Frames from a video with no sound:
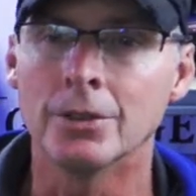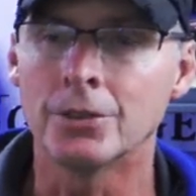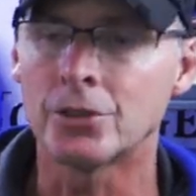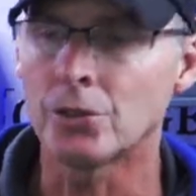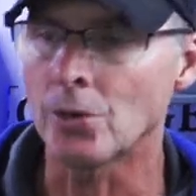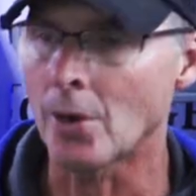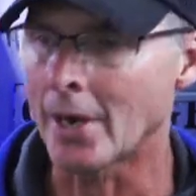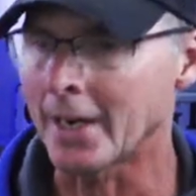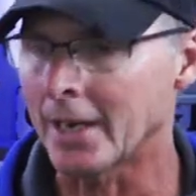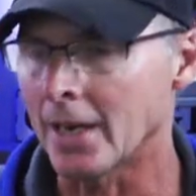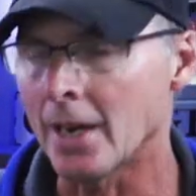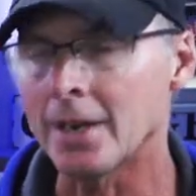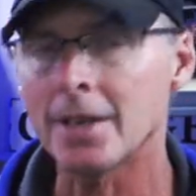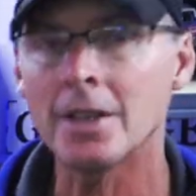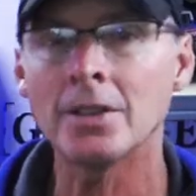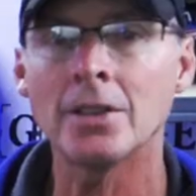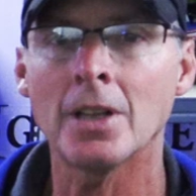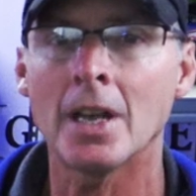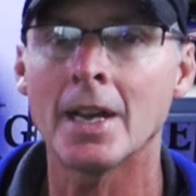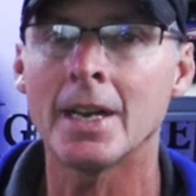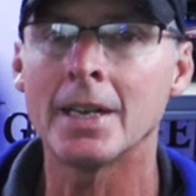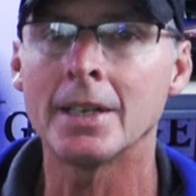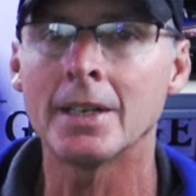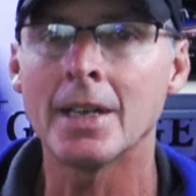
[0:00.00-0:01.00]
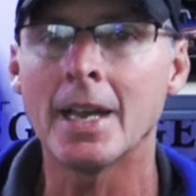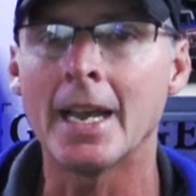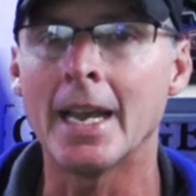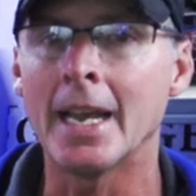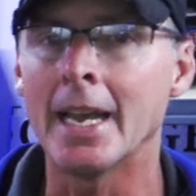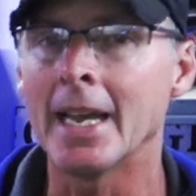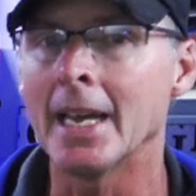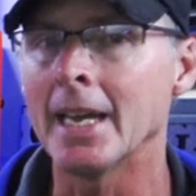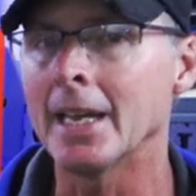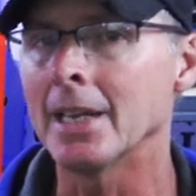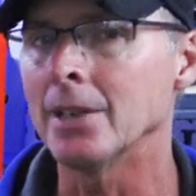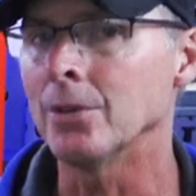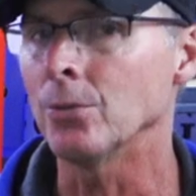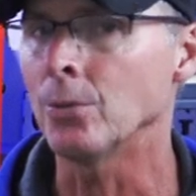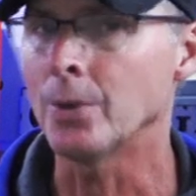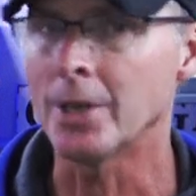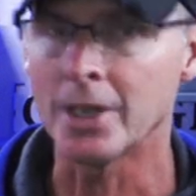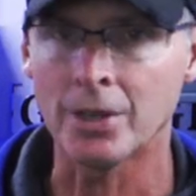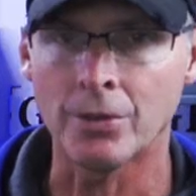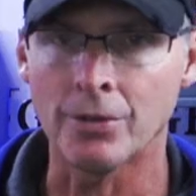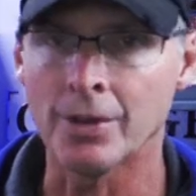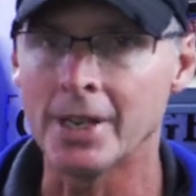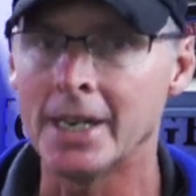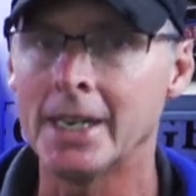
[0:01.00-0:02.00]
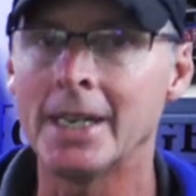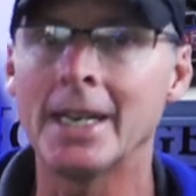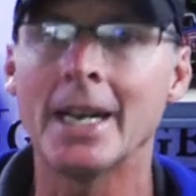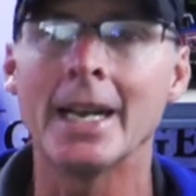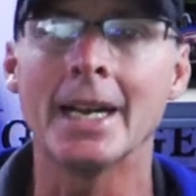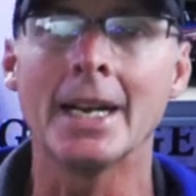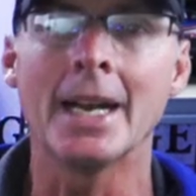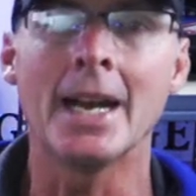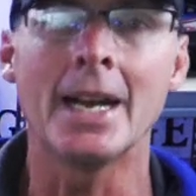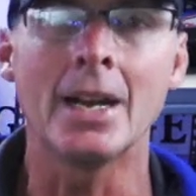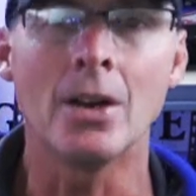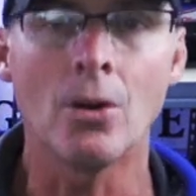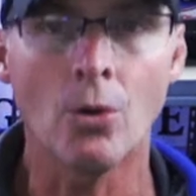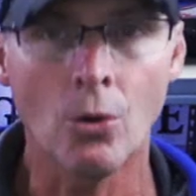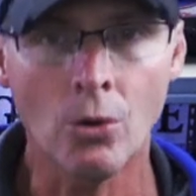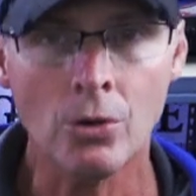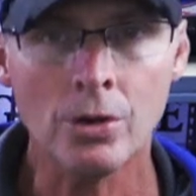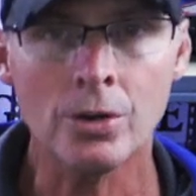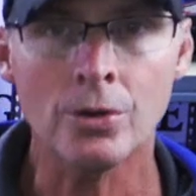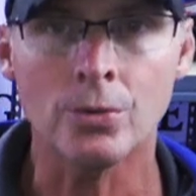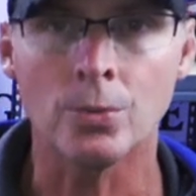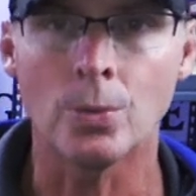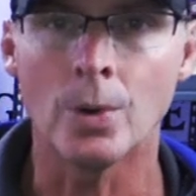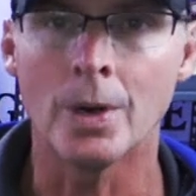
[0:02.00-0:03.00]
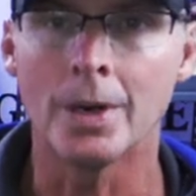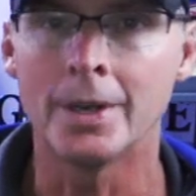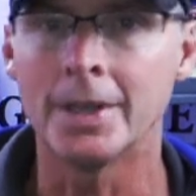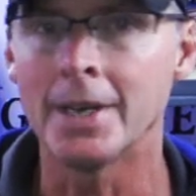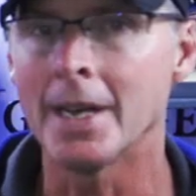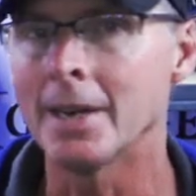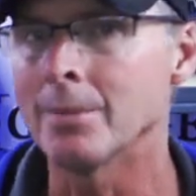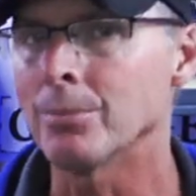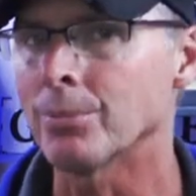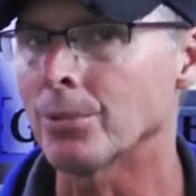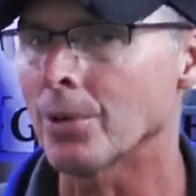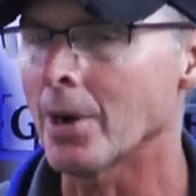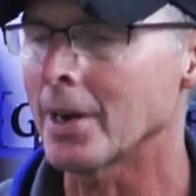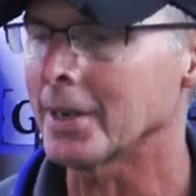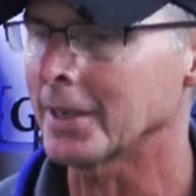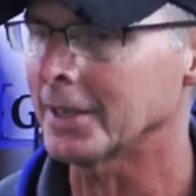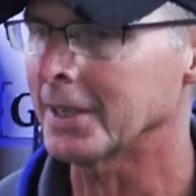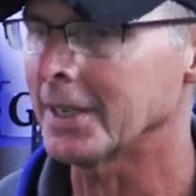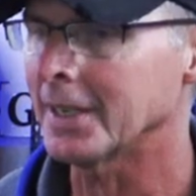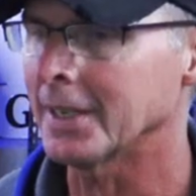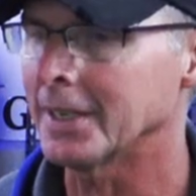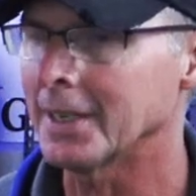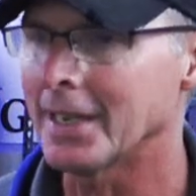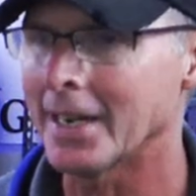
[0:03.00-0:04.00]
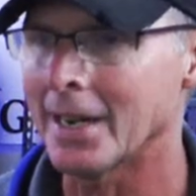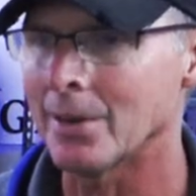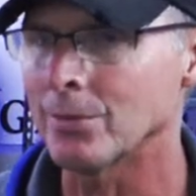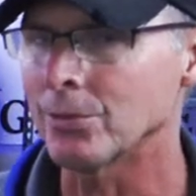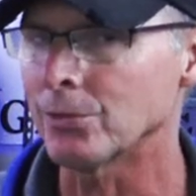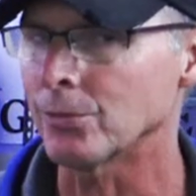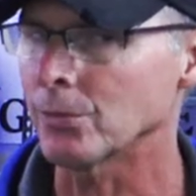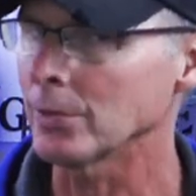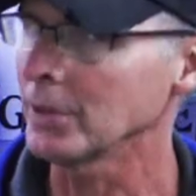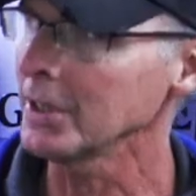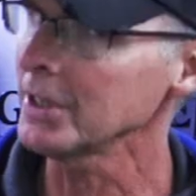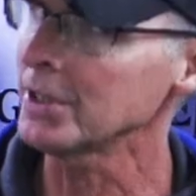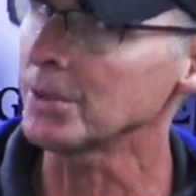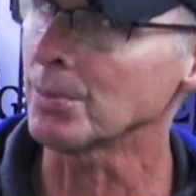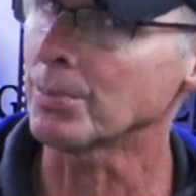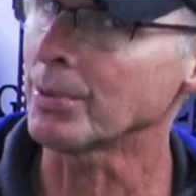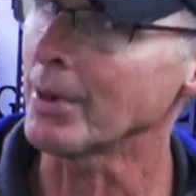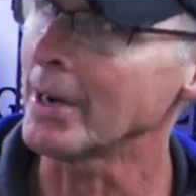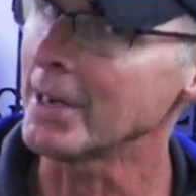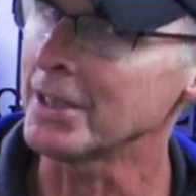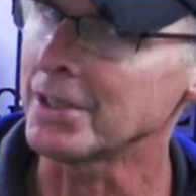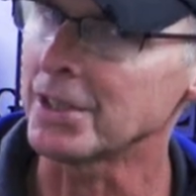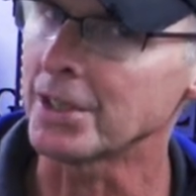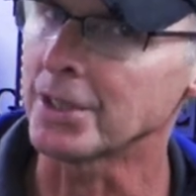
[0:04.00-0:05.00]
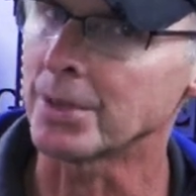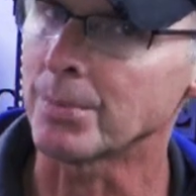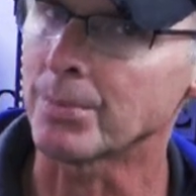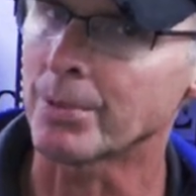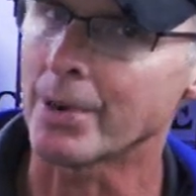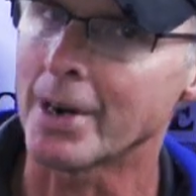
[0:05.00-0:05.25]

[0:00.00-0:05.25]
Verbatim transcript: So I got online and we agreed, and I ordered one and brought it in, and I was really surprised at the